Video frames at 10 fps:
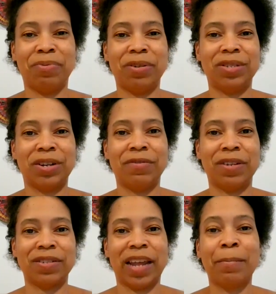
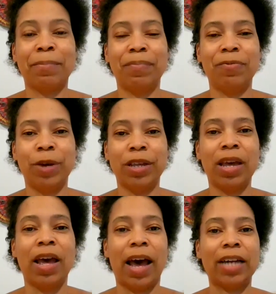preservatives. Like when
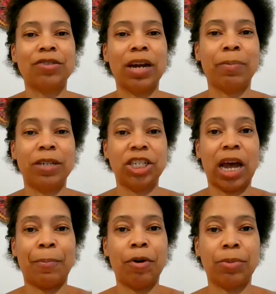I try to put
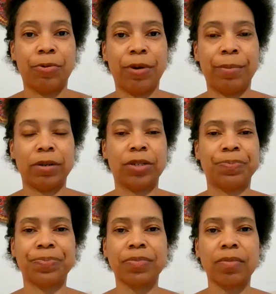shop on the perimeters.
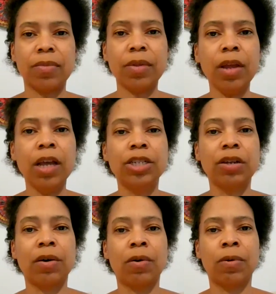And
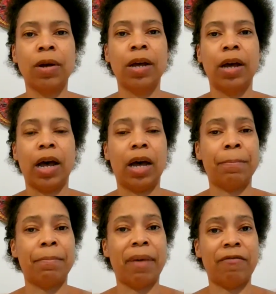so
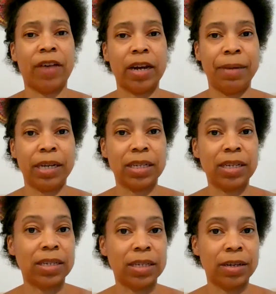my Vitamix
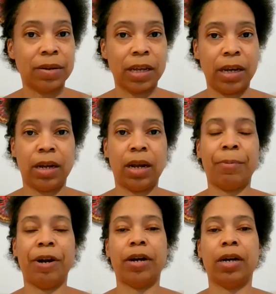is still in
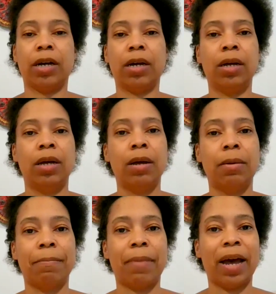America.
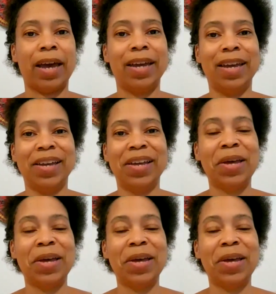My